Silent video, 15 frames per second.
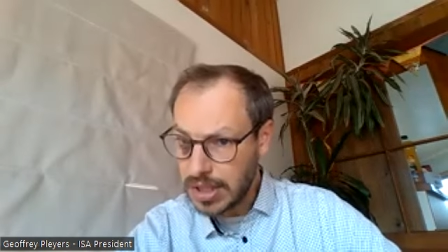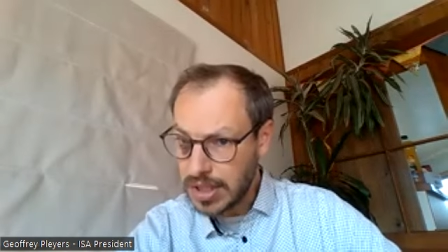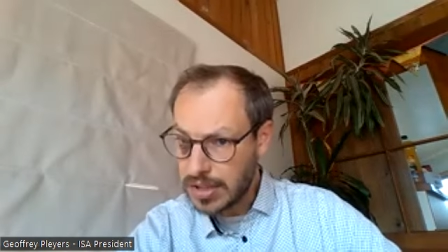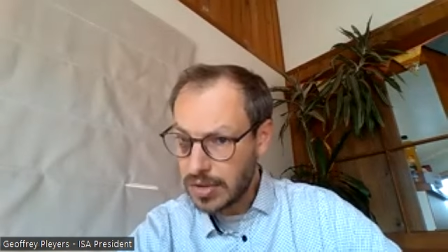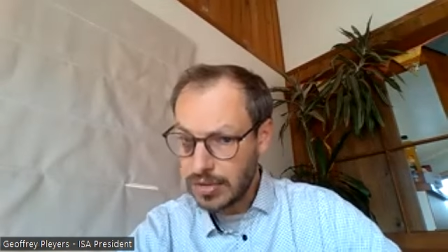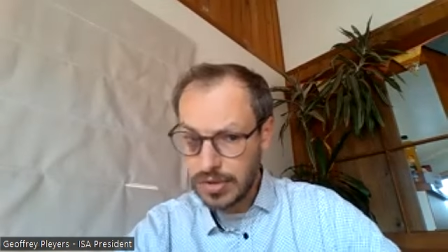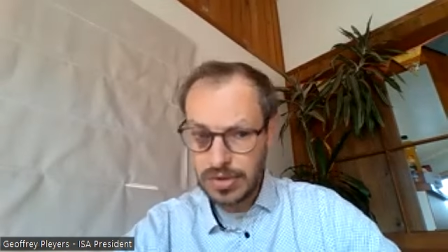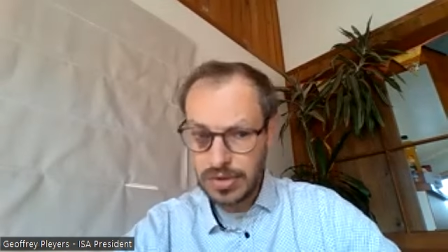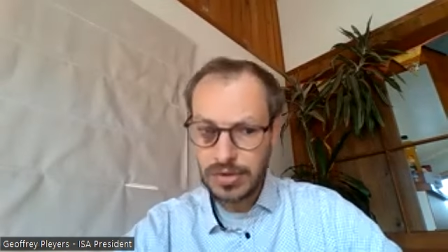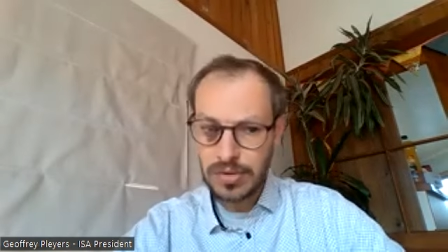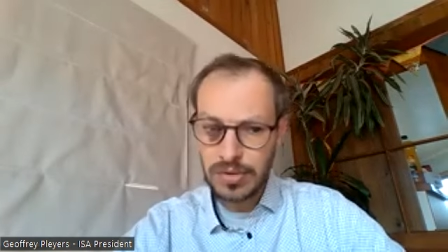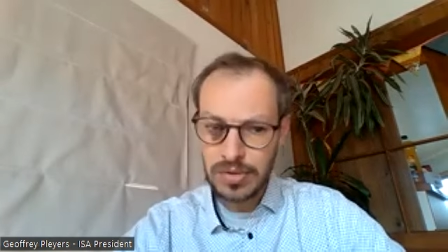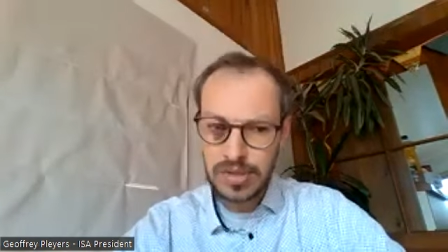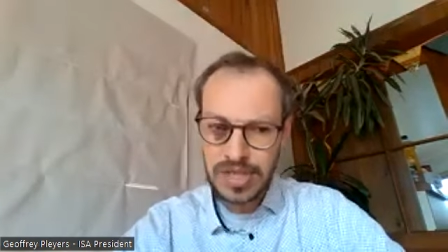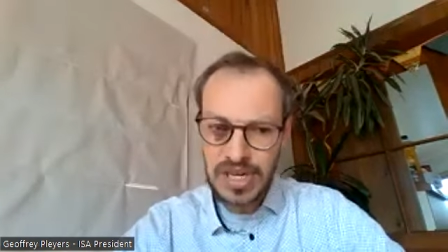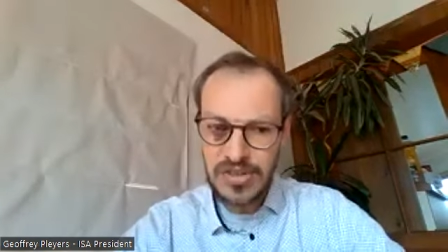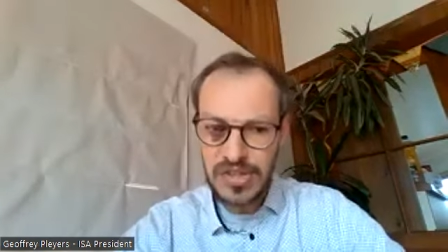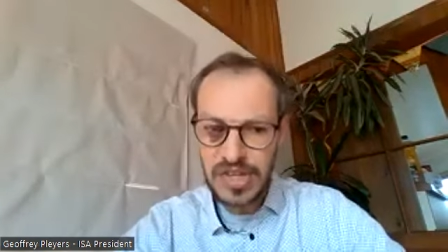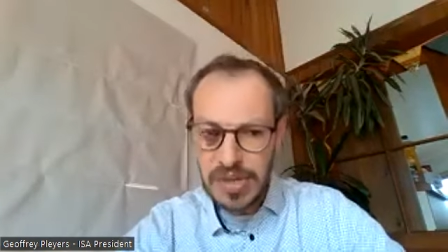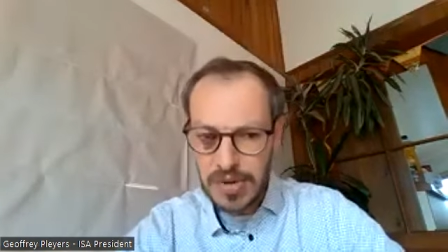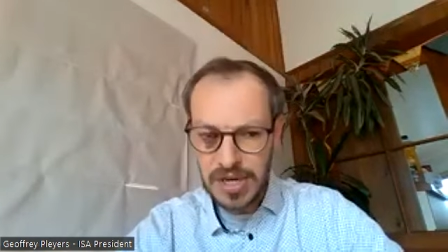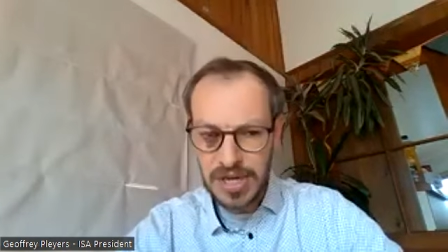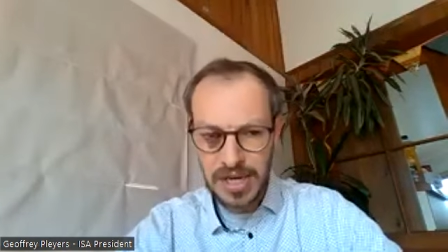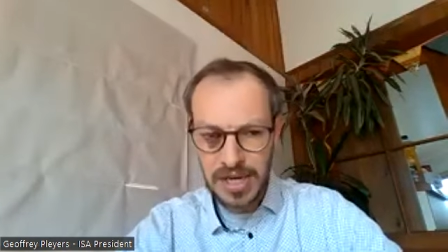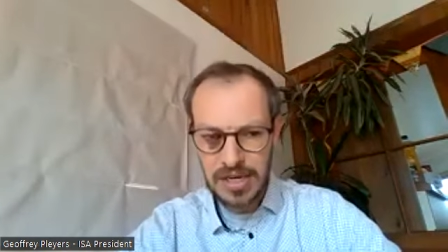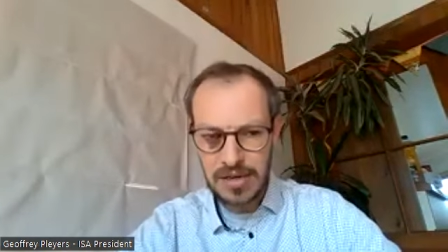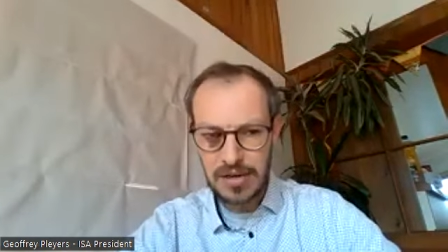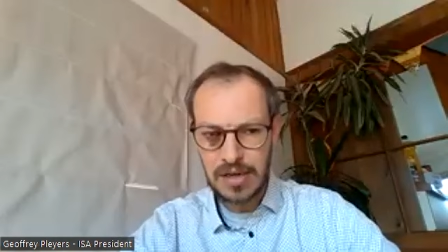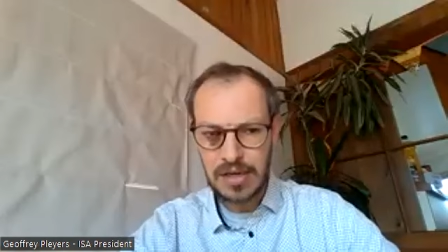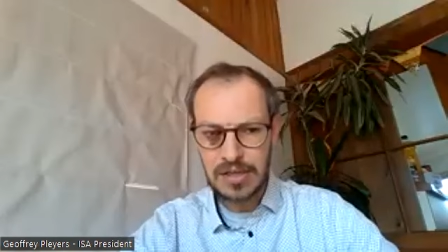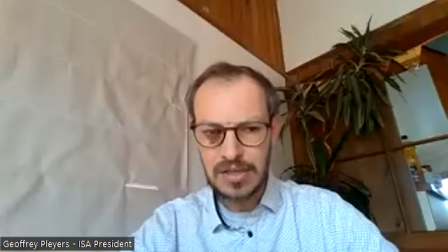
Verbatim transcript: Is also still deepening in,